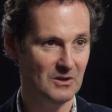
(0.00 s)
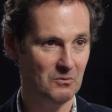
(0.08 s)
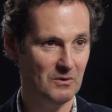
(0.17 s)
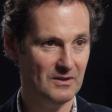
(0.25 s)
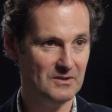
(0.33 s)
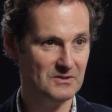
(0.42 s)

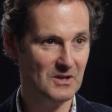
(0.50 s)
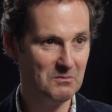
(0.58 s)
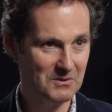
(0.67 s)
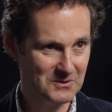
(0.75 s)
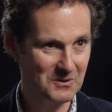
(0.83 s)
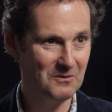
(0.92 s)
where there's so
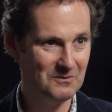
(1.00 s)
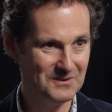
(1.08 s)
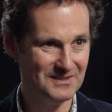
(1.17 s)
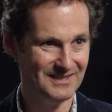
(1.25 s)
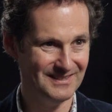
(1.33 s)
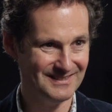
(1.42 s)
much
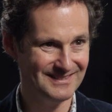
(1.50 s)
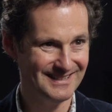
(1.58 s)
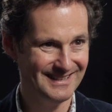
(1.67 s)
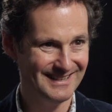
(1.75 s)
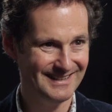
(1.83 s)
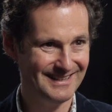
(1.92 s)
confidence
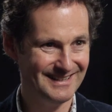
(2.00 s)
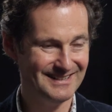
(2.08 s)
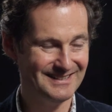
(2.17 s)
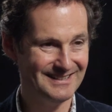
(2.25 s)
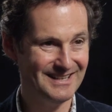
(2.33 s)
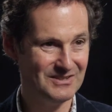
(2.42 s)
that it
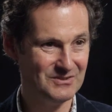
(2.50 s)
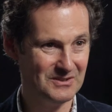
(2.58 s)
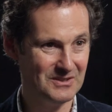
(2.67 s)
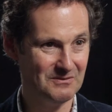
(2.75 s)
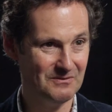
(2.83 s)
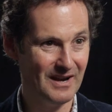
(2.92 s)
literally,
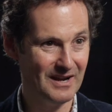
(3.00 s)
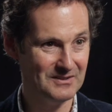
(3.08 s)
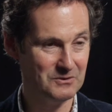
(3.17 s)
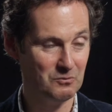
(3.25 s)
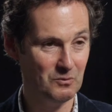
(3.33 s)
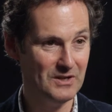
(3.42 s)
the
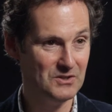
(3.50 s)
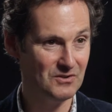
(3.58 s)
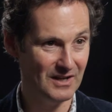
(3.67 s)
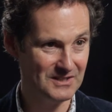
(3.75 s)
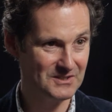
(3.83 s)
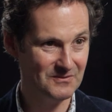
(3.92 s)
files are
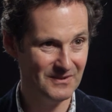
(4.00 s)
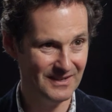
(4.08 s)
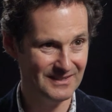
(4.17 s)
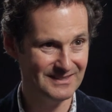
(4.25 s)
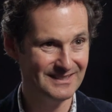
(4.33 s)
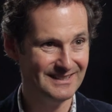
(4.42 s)

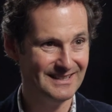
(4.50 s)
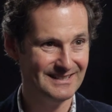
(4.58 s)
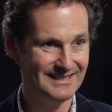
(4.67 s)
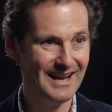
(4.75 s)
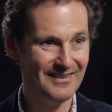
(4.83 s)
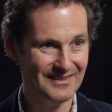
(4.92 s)
transferred
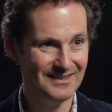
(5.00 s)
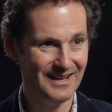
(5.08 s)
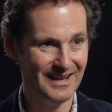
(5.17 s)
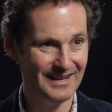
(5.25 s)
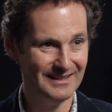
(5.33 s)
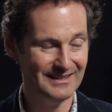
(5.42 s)
down the
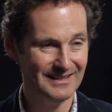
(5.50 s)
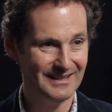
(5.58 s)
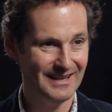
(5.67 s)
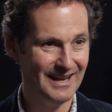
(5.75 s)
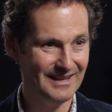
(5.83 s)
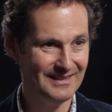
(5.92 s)
line,
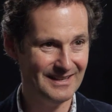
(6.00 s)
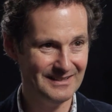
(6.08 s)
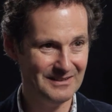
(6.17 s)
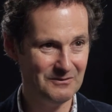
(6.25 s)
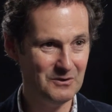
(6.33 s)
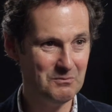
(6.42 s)
and
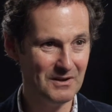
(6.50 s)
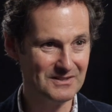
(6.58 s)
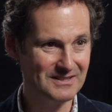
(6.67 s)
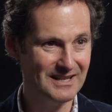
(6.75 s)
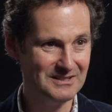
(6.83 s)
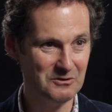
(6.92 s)
then a few
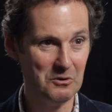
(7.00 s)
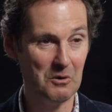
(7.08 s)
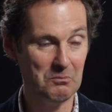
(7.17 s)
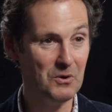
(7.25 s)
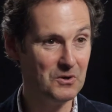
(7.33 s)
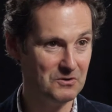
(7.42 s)
months later a
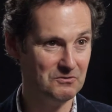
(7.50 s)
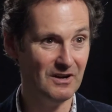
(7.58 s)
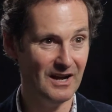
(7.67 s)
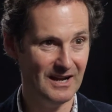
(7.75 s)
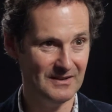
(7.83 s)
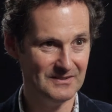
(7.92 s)
book
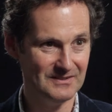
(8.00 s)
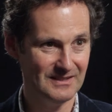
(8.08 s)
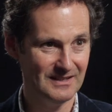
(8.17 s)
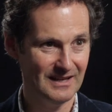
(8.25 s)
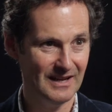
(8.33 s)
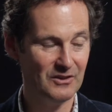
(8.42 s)
arrives.
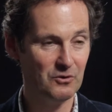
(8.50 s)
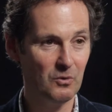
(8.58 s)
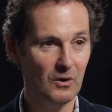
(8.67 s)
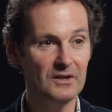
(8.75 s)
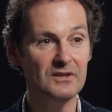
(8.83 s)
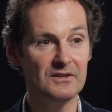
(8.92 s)
And the
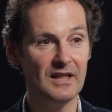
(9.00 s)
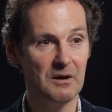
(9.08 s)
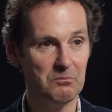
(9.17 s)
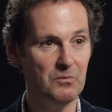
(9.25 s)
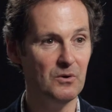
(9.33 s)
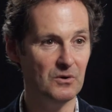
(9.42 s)
quality of
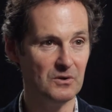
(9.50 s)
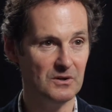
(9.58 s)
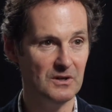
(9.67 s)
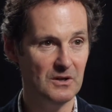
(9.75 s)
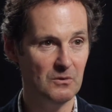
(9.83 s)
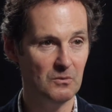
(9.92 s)
that book
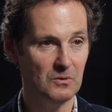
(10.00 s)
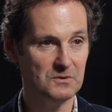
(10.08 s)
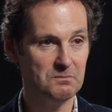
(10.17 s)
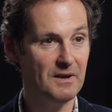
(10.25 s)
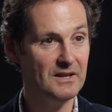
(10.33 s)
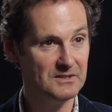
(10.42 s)

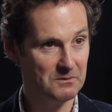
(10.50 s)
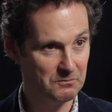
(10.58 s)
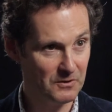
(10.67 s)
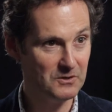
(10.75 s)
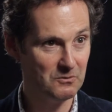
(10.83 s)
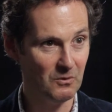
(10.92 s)
was better
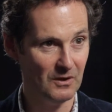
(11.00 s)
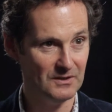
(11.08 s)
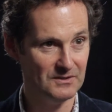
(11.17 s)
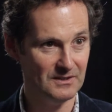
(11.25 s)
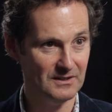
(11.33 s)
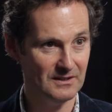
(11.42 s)
print
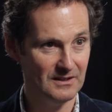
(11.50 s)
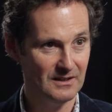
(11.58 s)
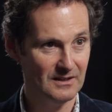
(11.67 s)
quality